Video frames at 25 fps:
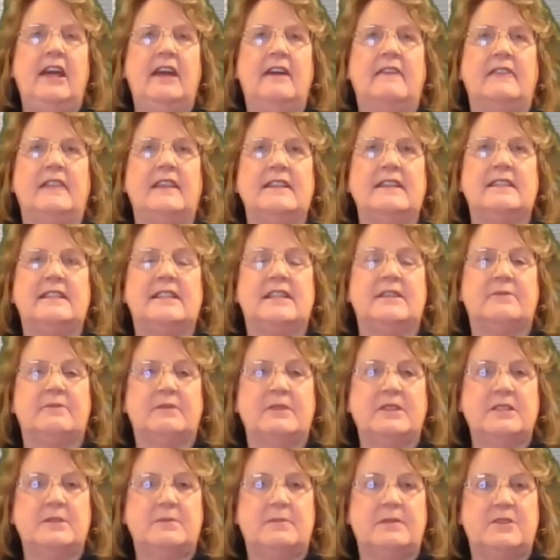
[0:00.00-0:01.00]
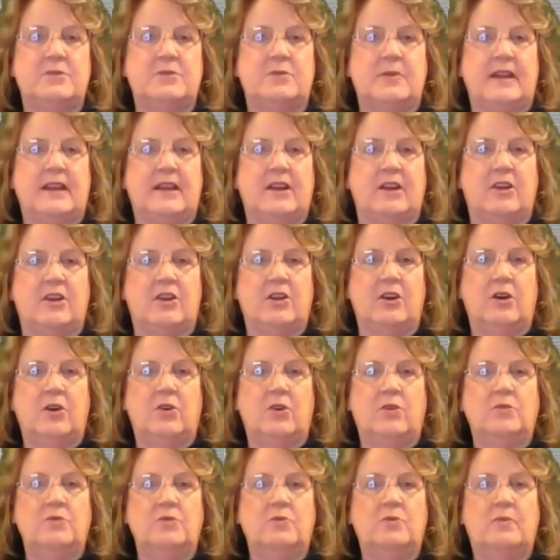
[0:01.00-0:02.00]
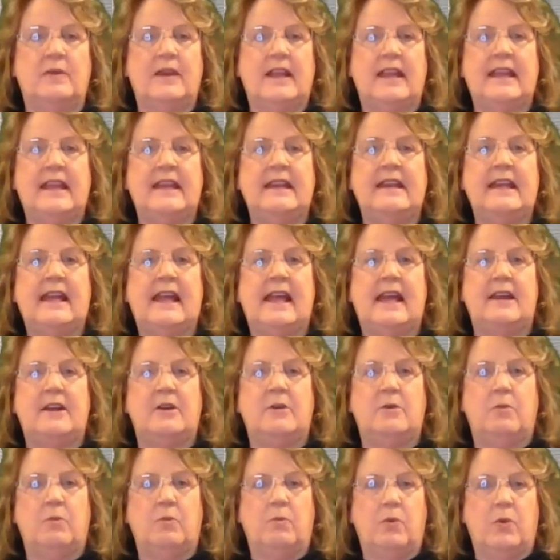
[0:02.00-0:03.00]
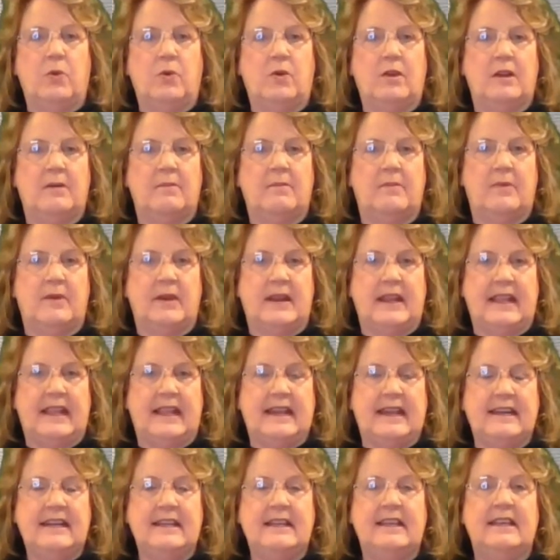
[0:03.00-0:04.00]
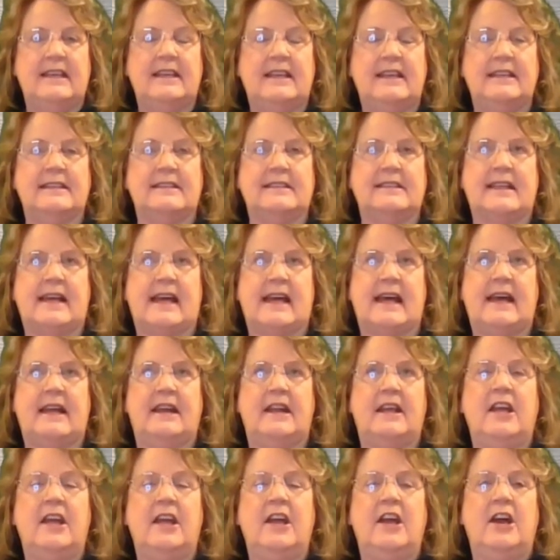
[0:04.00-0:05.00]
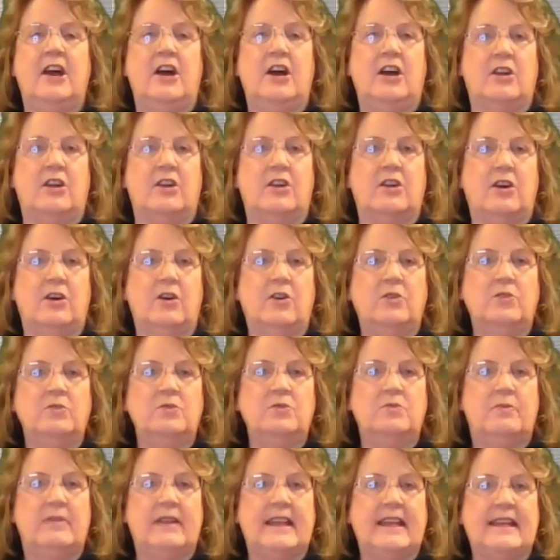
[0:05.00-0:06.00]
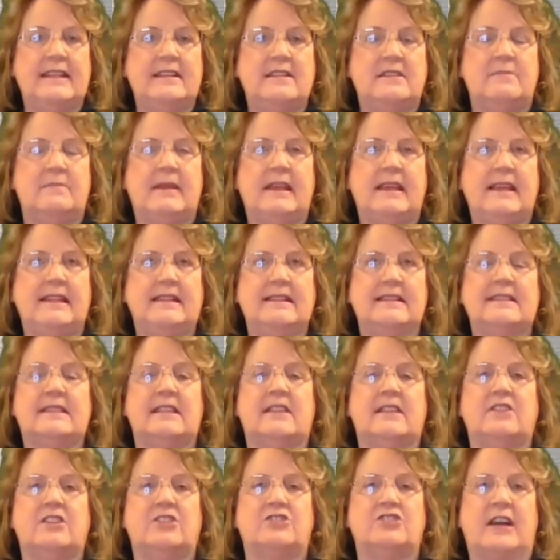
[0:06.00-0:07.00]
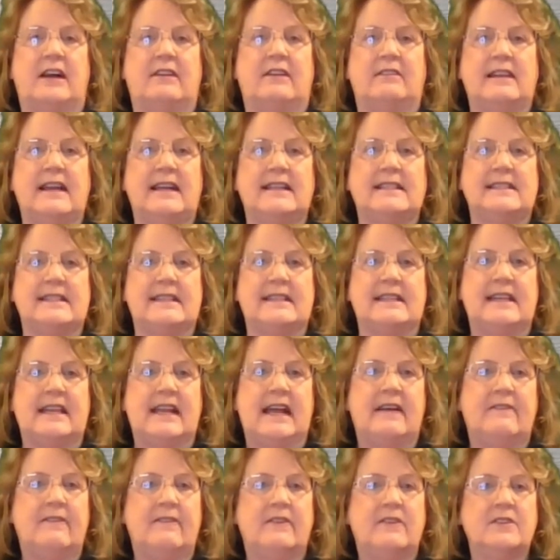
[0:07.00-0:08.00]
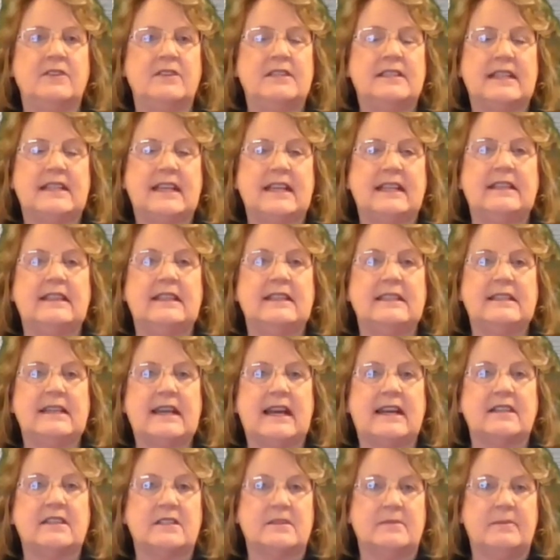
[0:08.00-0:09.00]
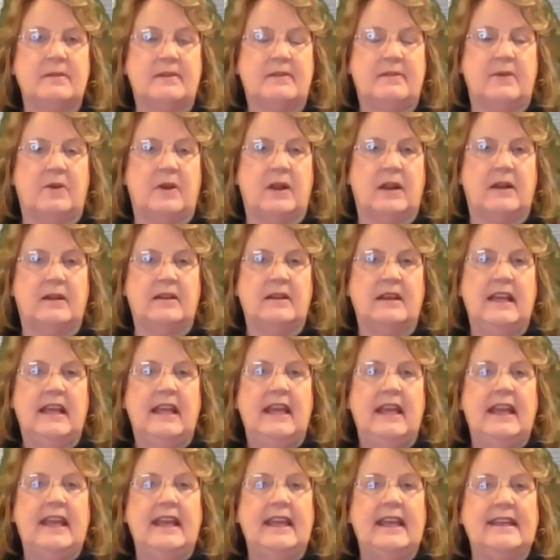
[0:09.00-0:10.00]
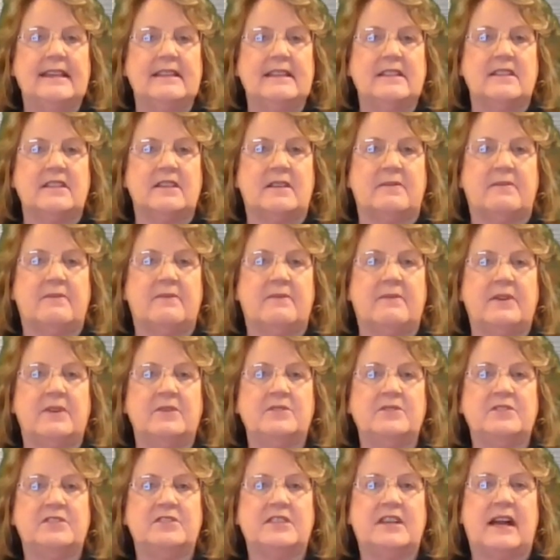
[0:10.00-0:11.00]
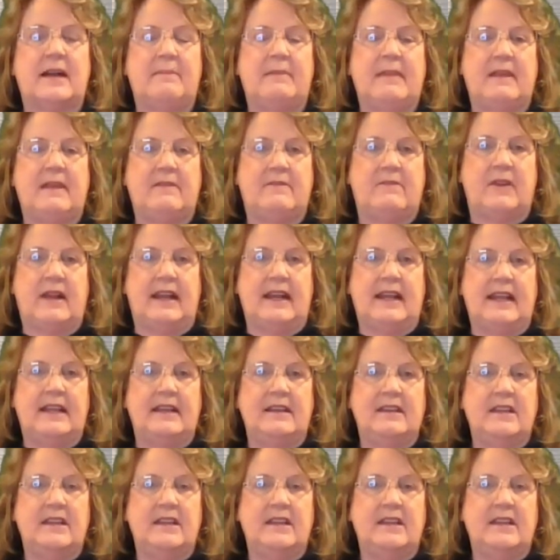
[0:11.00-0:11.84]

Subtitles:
The difference between a cold read and a warm read is that a cold read means that the child has never seen the text before. It's the first time they've read it.